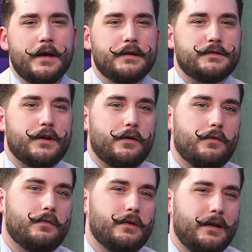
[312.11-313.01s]

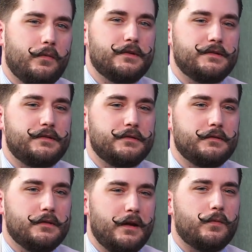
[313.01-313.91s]
So it was
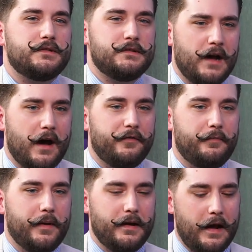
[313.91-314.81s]
tough,
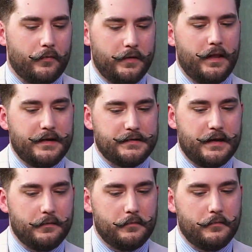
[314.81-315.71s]
but I realized
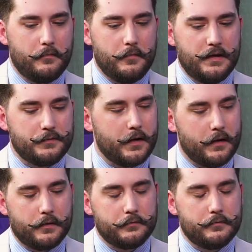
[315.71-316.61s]
that
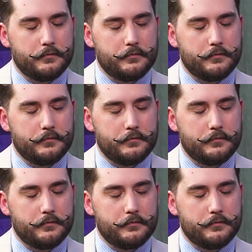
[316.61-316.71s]
menswear